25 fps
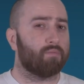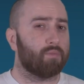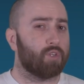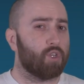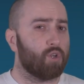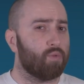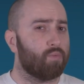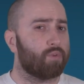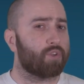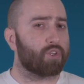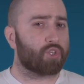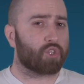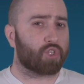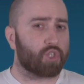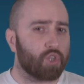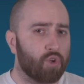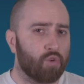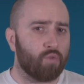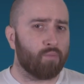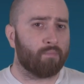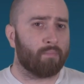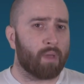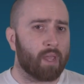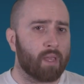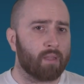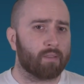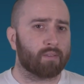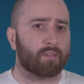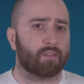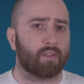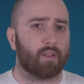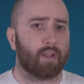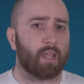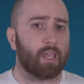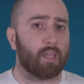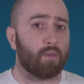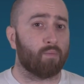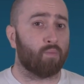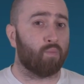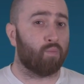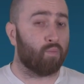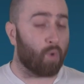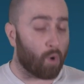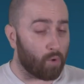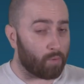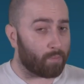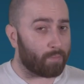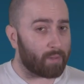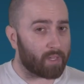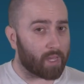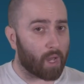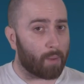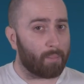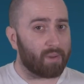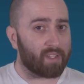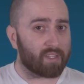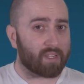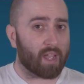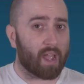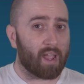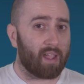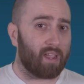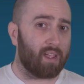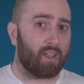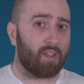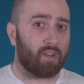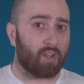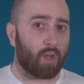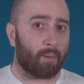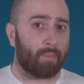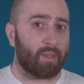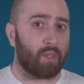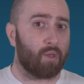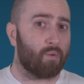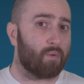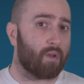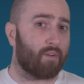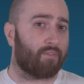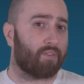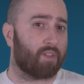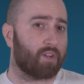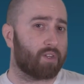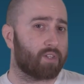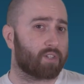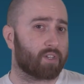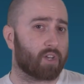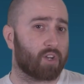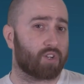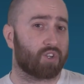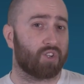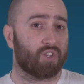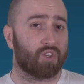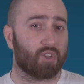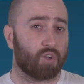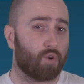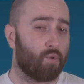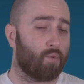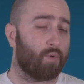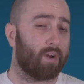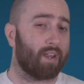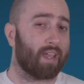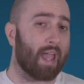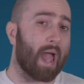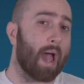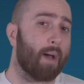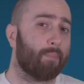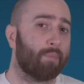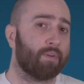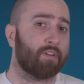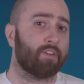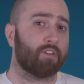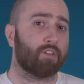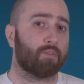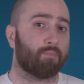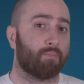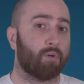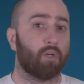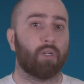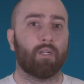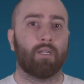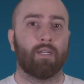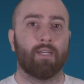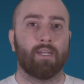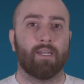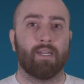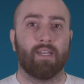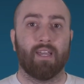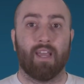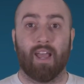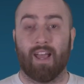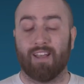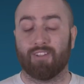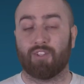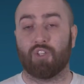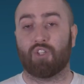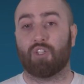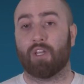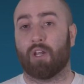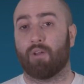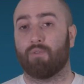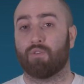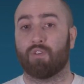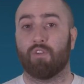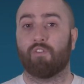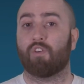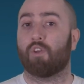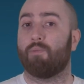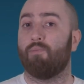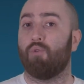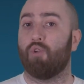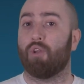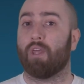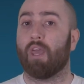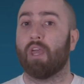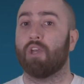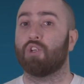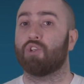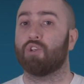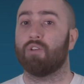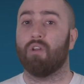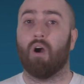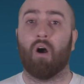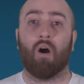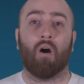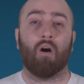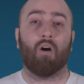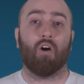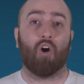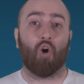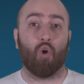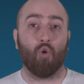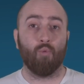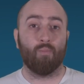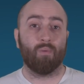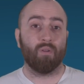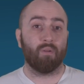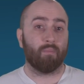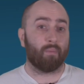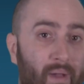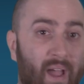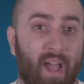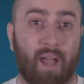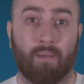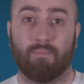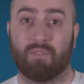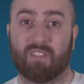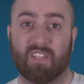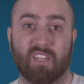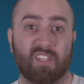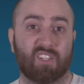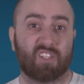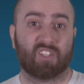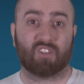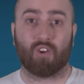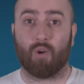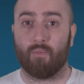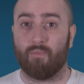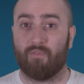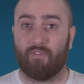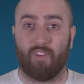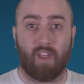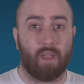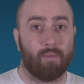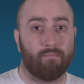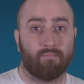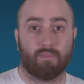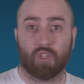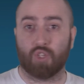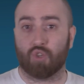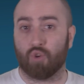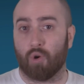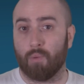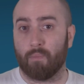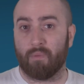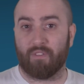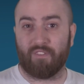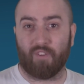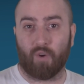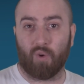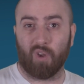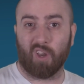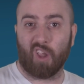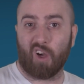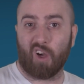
you would assume means that he won't be coming to AEW if the discussions had already happened, but as the channels of communication are open, perhaps there's scope for him to join before